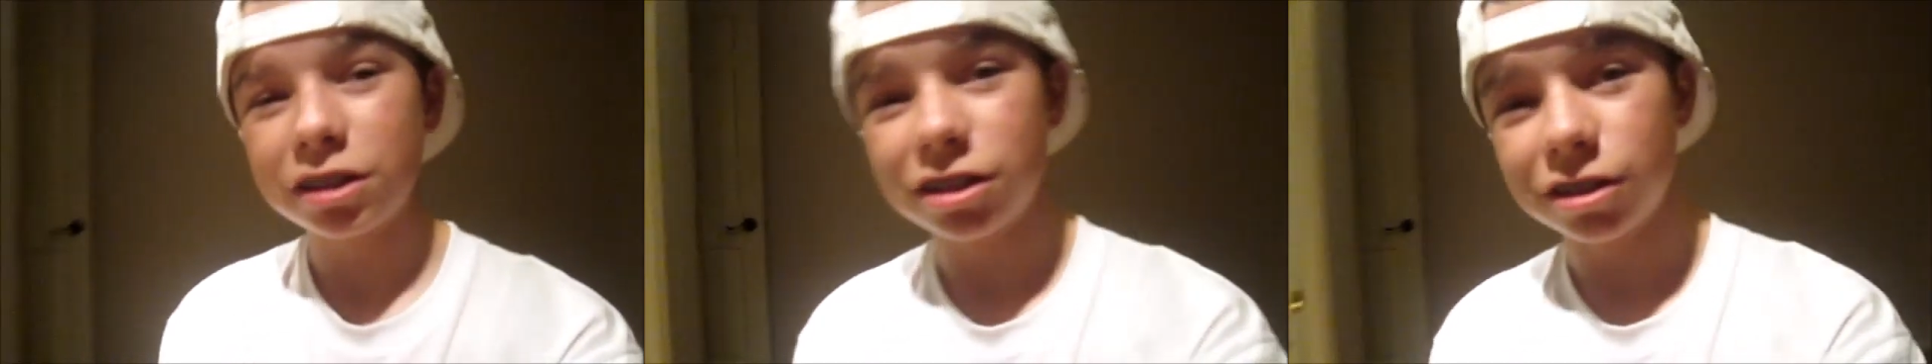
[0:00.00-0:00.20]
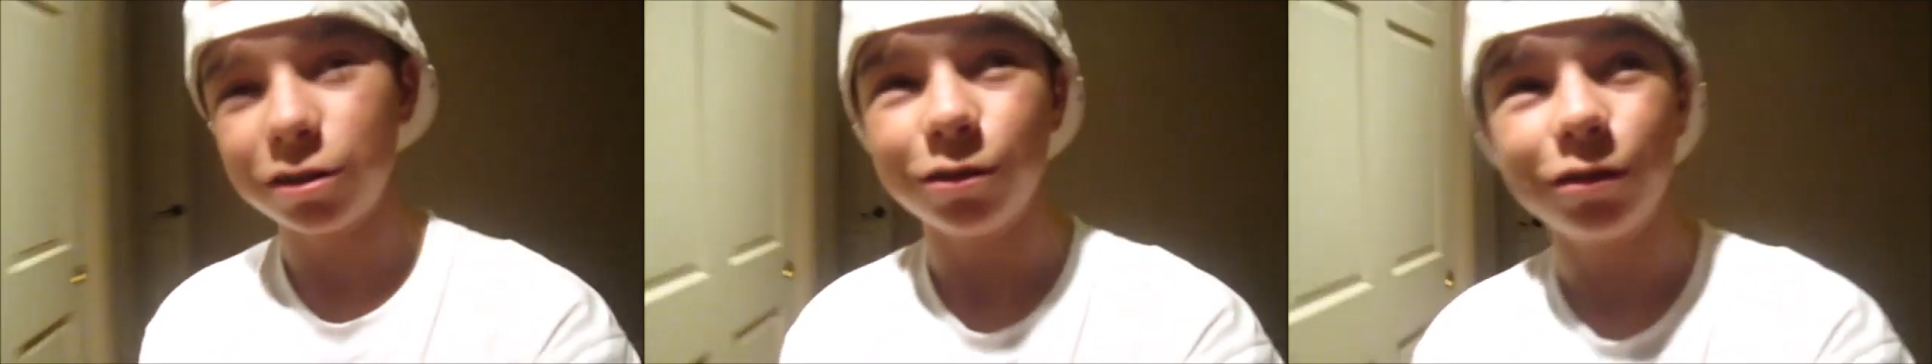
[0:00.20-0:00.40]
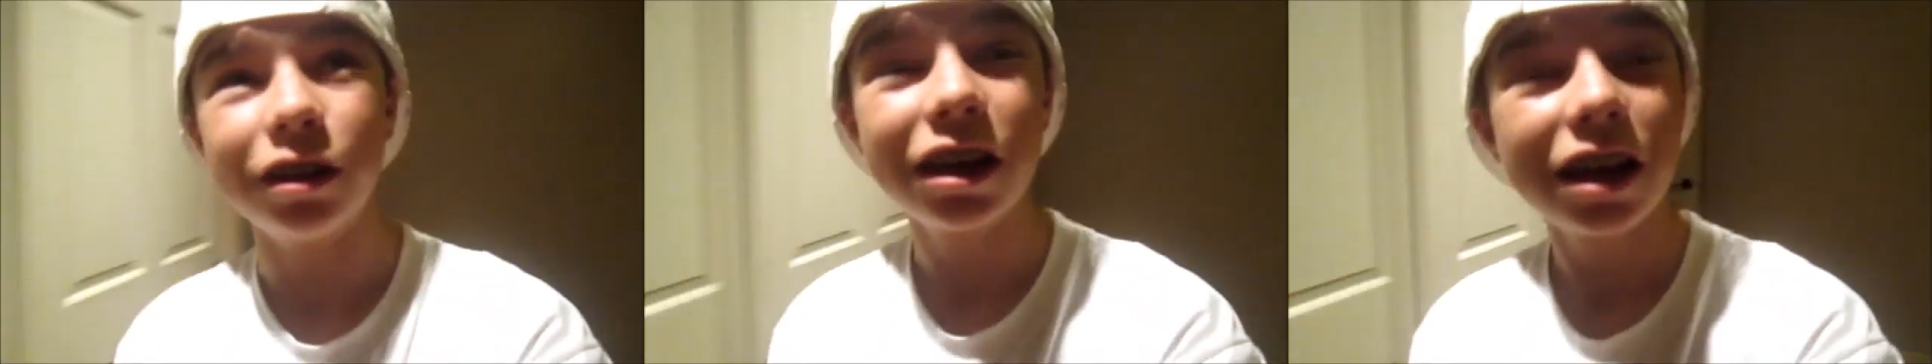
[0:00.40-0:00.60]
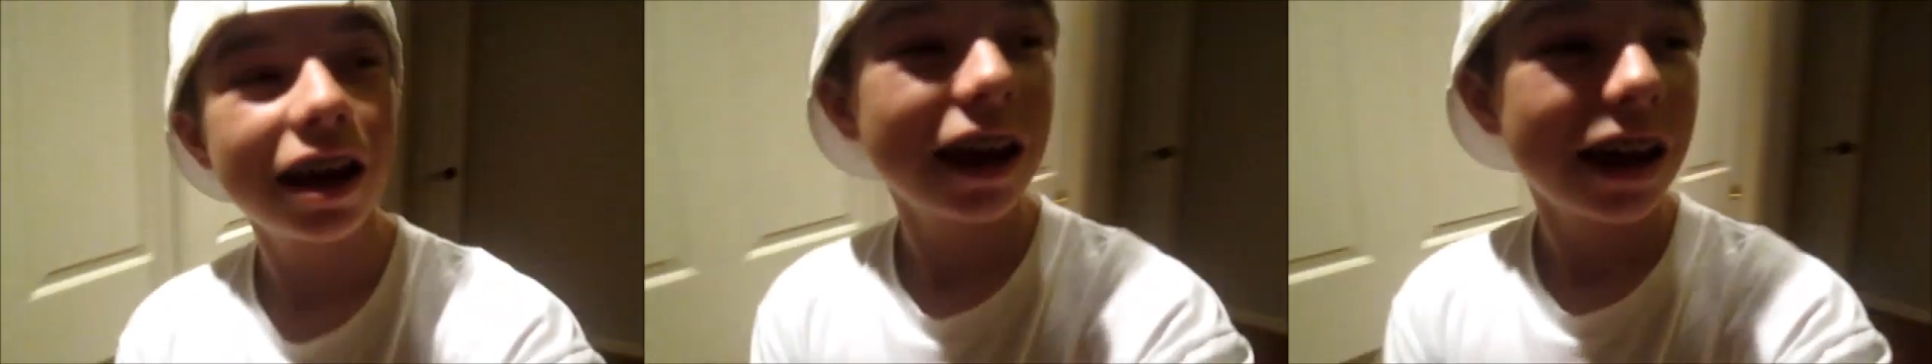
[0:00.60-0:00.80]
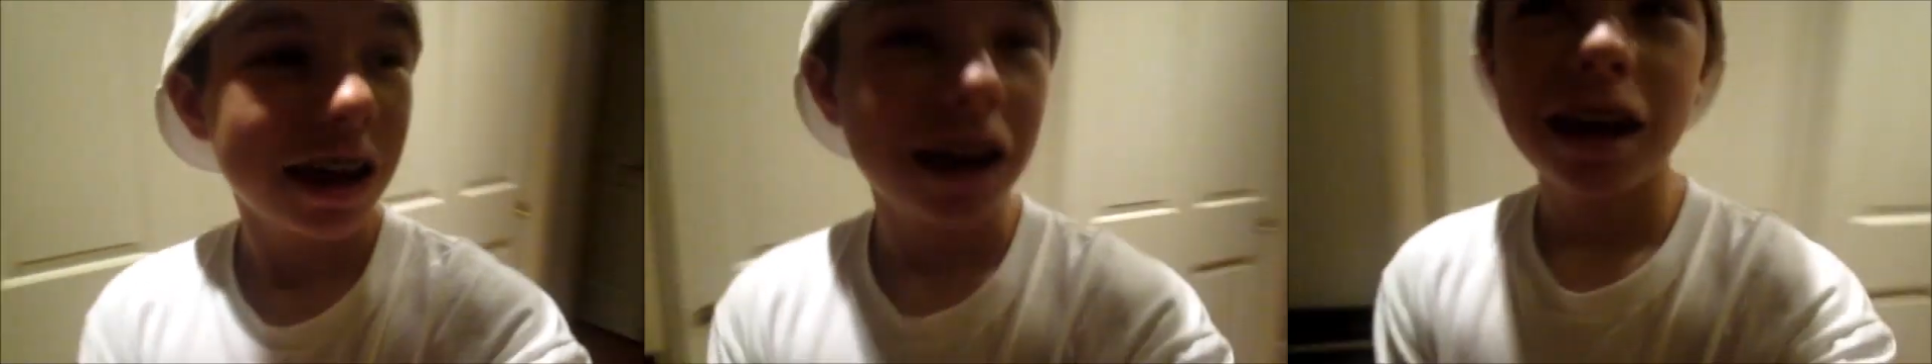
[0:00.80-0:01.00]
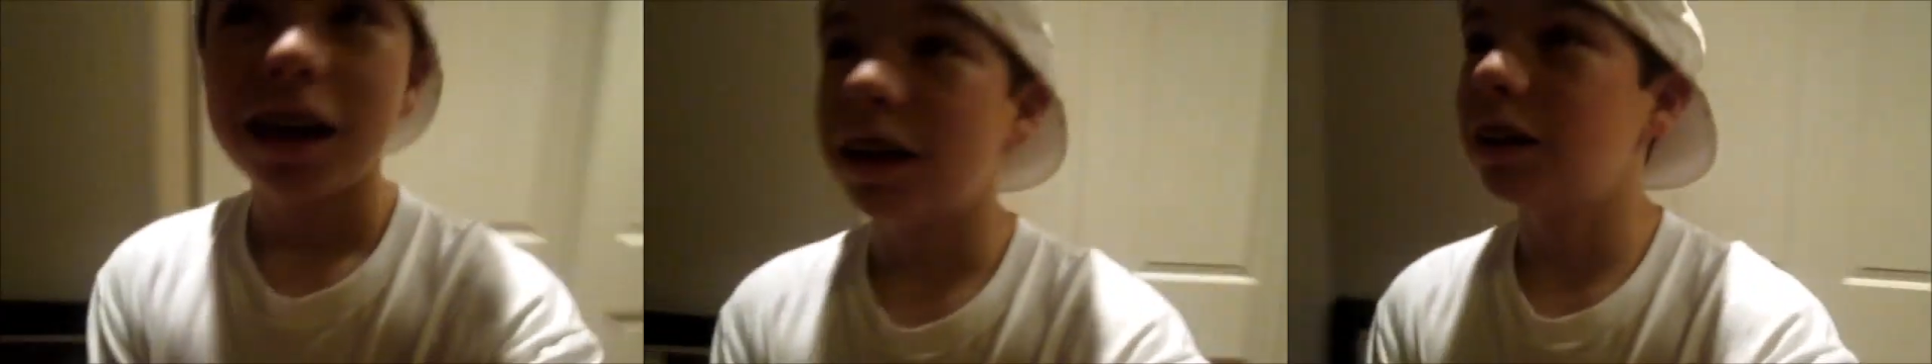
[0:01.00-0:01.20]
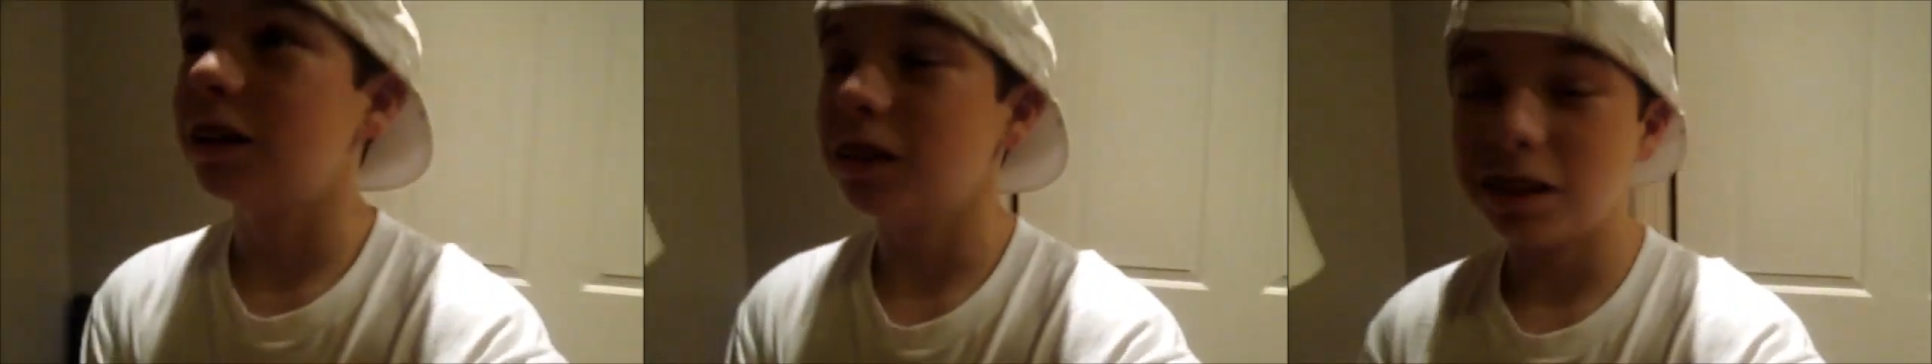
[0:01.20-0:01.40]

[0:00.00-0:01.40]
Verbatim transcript: soon it,